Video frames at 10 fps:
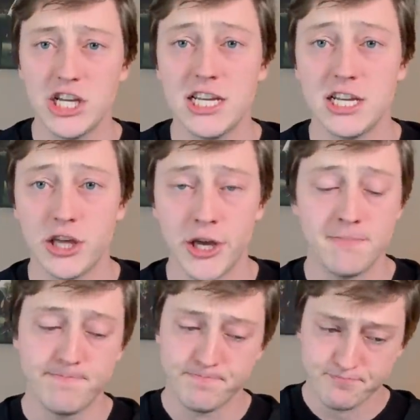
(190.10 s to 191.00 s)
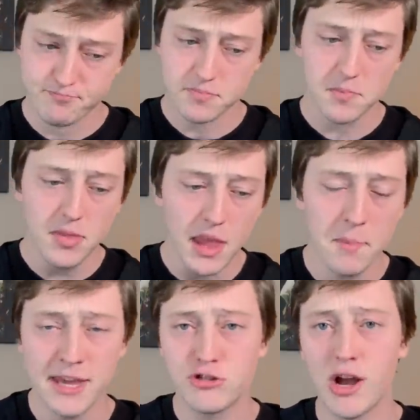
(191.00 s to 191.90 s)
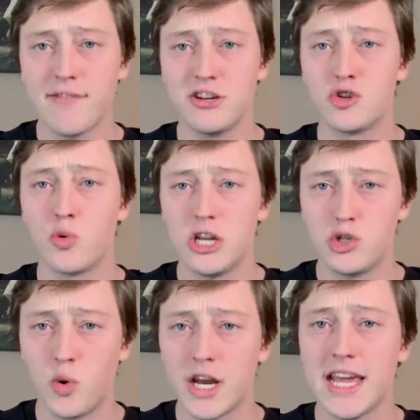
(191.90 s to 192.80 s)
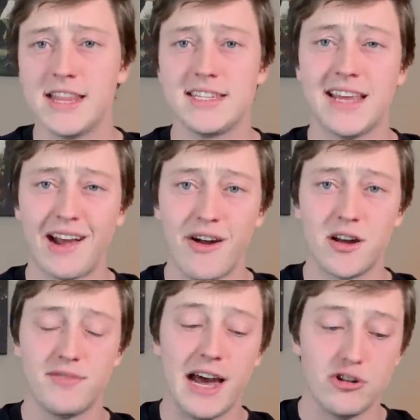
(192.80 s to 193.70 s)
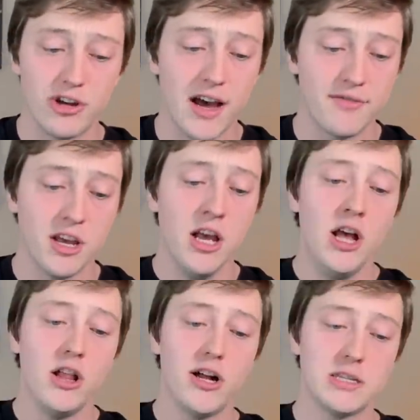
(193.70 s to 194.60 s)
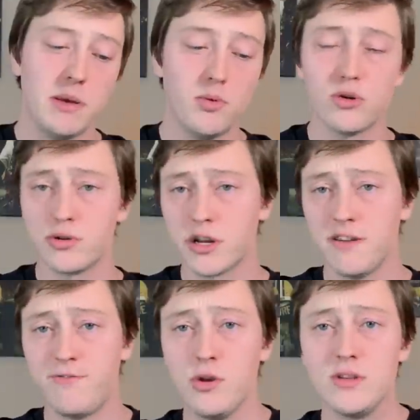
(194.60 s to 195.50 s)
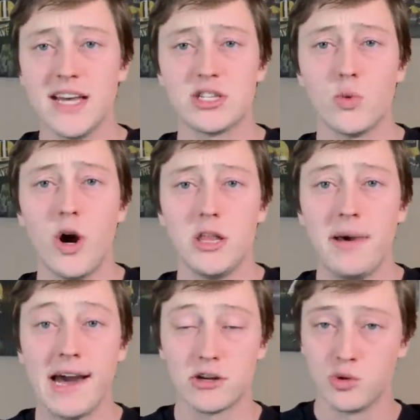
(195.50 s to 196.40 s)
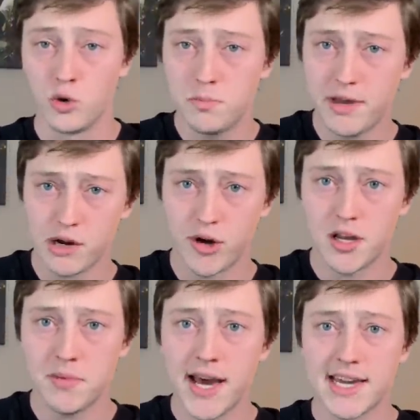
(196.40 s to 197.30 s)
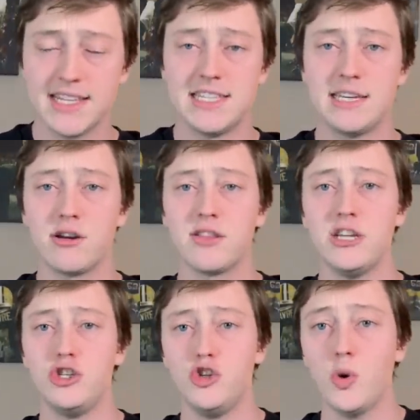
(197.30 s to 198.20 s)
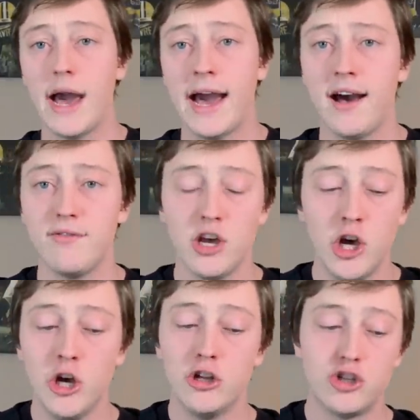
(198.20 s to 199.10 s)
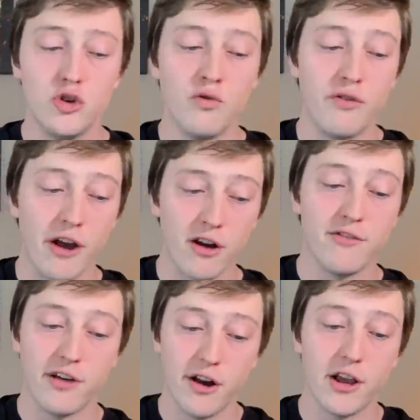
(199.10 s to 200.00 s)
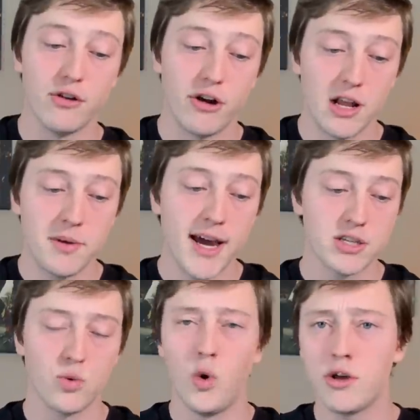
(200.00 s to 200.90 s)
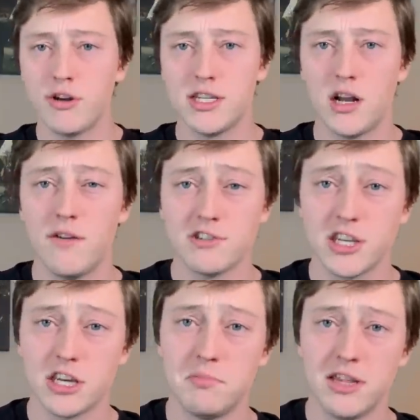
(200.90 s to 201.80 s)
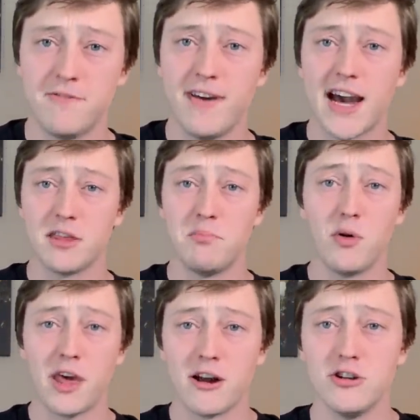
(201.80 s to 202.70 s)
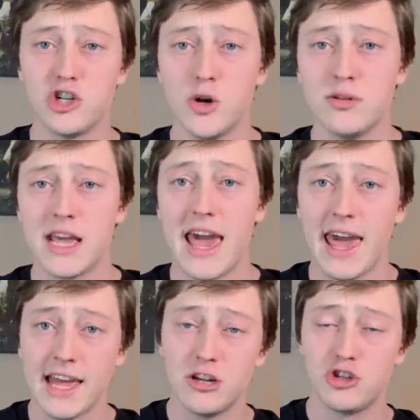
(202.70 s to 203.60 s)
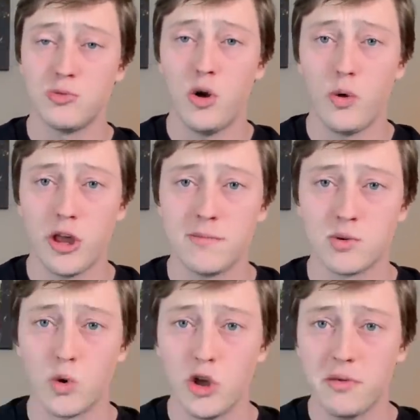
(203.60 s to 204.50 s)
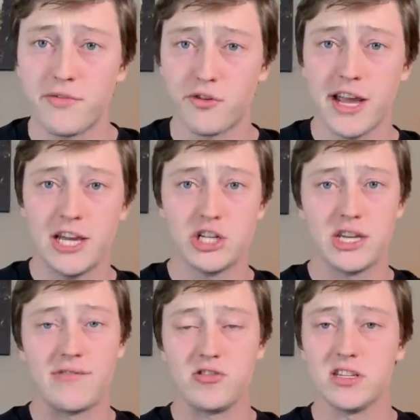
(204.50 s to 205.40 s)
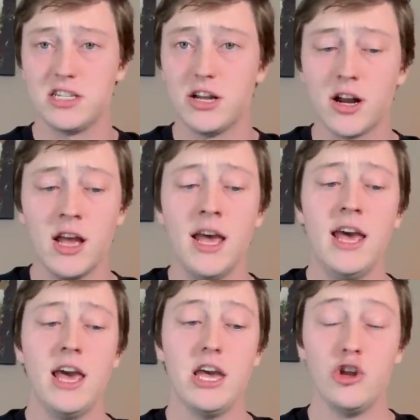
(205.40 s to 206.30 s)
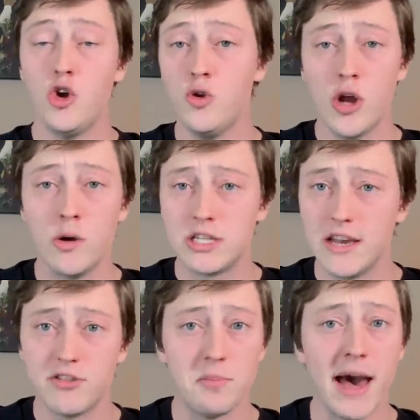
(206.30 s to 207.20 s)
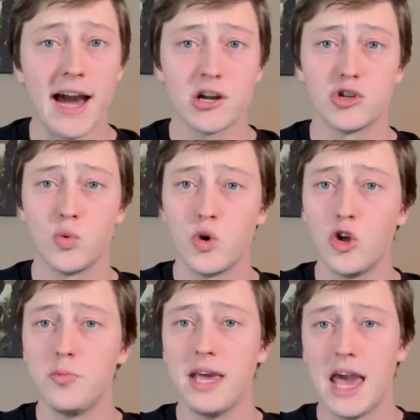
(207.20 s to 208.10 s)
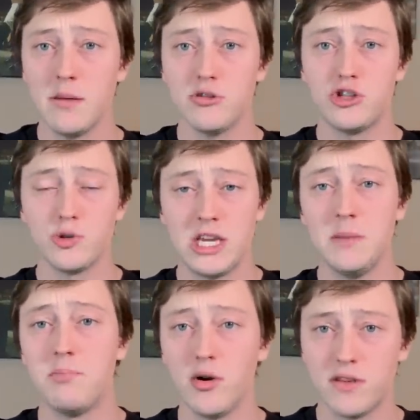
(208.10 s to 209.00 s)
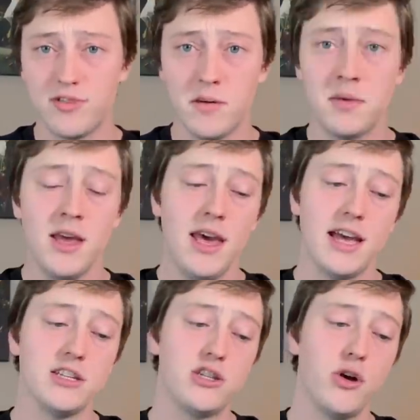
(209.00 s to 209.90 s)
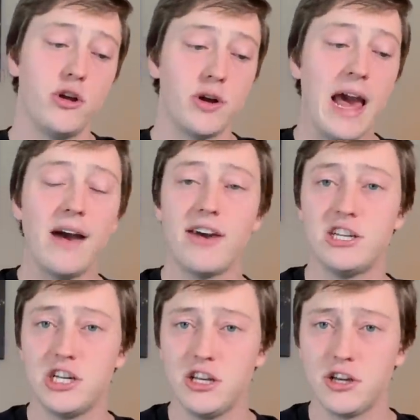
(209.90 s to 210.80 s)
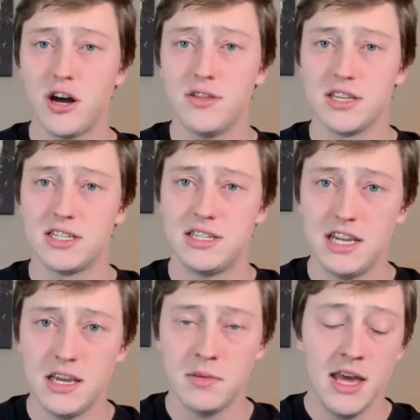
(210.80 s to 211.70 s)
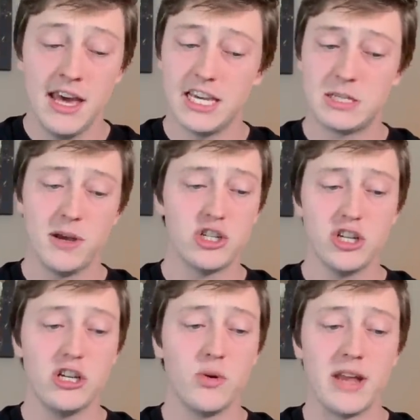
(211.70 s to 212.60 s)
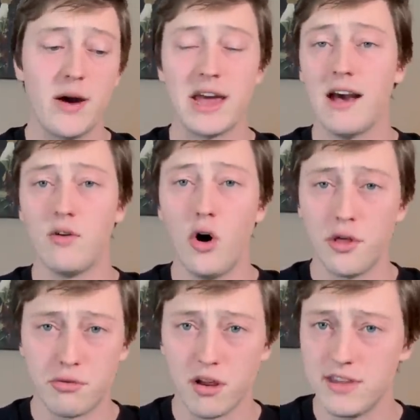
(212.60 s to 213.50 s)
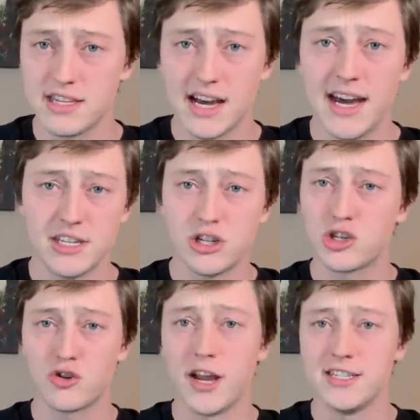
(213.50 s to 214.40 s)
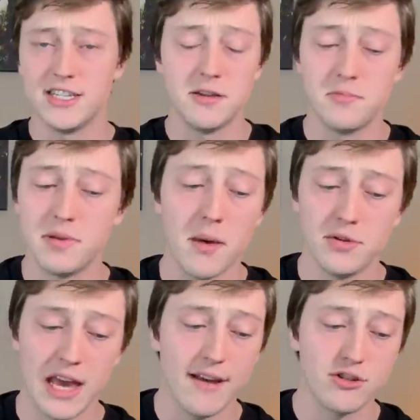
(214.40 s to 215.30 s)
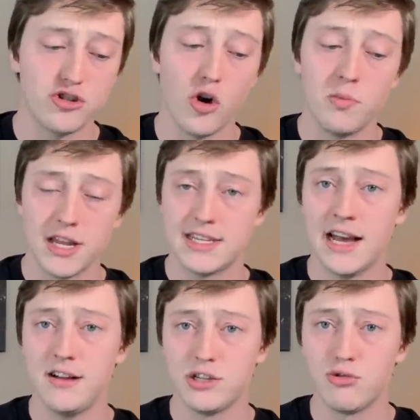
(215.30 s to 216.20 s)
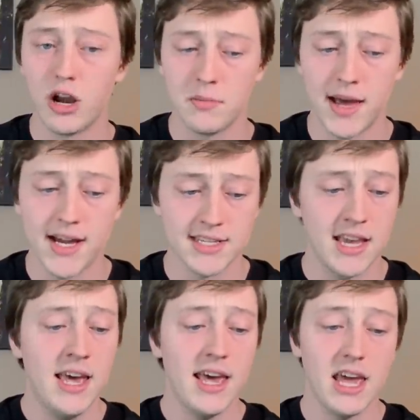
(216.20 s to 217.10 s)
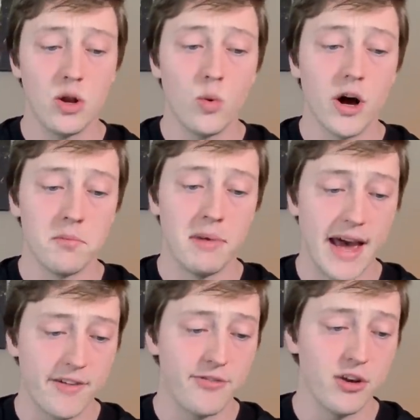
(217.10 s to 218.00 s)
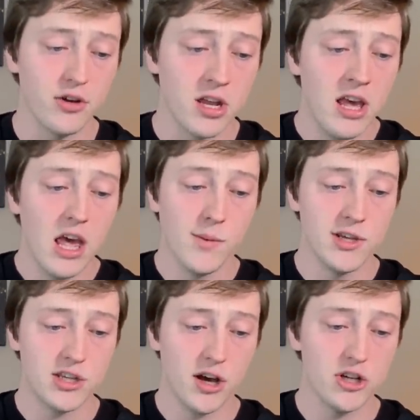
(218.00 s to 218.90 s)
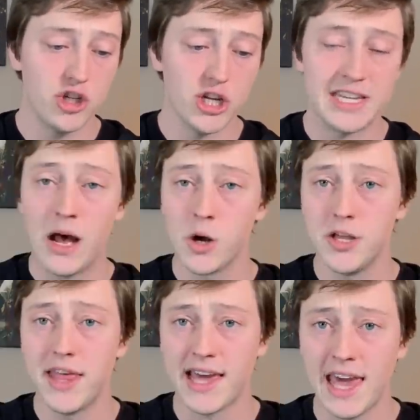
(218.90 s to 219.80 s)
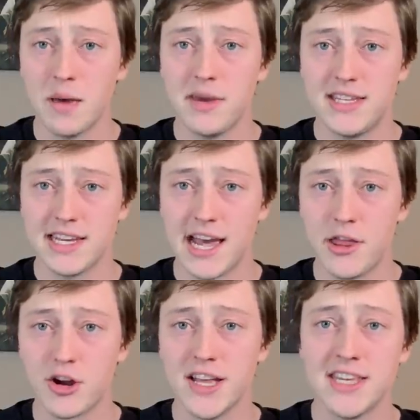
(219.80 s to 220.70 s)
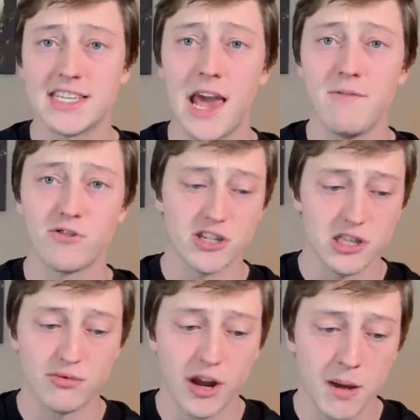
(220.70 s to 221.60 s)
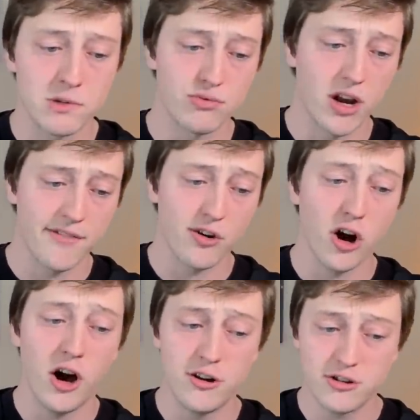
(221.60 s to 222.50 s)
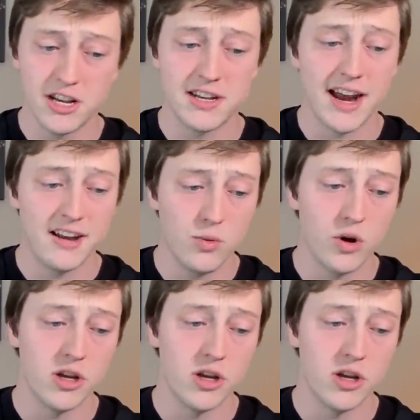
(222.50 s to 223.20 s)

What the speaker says: Dillon, being drafted in 2020 in the second round of that draft. Lots of people were sort of confused as to why the Packers would pick a running back, considering they do have two very, very good running backs. One reason, obviously, could be the fact that both Aaron Jones and Jamal Williams will be free agents after this year. And who knows if the Packers will be able to keep both of them. And so, you know, to have A.J. Dillon on this team, especially, you know, now to have all three of these guys, it's just crazy to be able to have so many talented running backs in one backfield. And we saw just how good they can be together in this game versus the Rams, running for 191